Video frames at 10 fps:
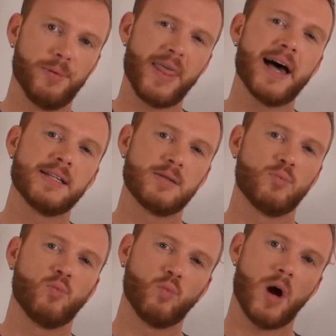That is
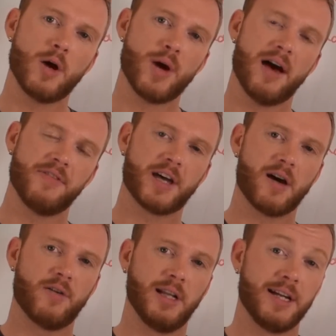why we have the
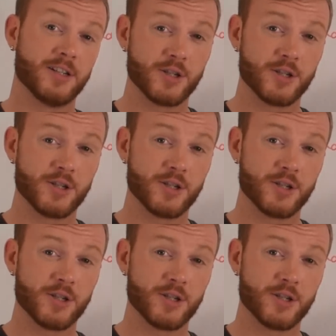cover letter.